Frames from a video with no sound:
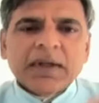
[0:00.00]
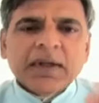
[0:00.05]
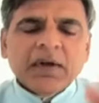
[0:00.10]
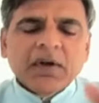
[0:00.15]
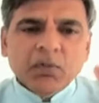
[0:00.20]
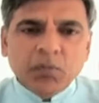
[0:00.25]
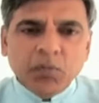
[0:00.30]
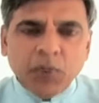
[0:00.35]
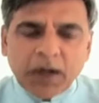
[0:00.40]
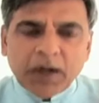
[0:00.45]

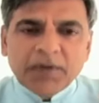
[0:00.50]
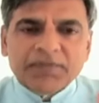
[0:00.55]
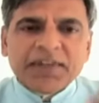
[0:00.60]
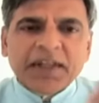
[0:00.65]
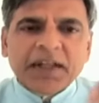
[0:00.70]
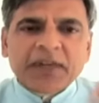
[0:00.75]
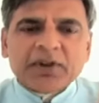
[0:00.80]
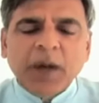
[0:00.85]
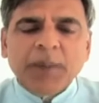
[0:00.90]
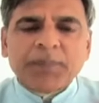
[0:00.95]
One of their
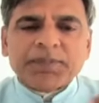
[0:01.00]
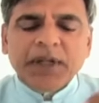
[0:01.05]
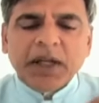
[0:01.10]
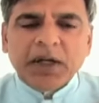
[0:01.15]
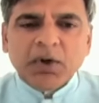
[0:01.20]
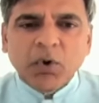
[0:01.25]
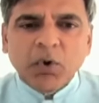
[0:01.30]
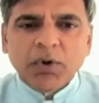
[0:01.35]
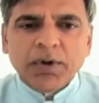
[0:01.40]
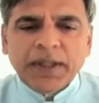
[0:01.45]
top 10
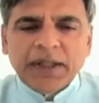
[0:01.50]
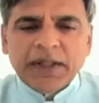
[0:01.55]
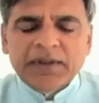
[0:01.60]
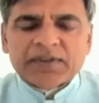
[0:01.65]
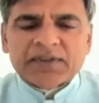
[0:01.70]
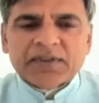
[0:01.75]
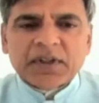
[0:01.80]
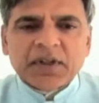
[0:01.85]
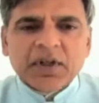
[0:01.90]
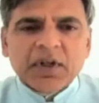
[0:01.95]

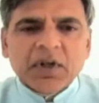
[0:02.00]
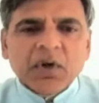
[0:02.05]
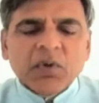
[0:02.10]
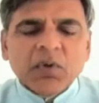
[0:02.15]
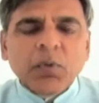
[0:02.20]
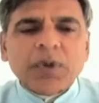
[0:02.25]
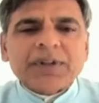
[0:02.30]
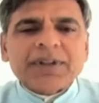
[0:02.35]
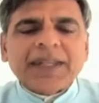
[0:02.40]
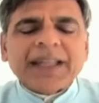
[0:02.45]
holdings
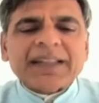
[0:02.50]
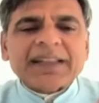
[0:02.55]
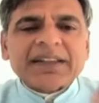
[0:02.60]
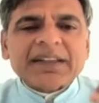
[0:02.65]
would take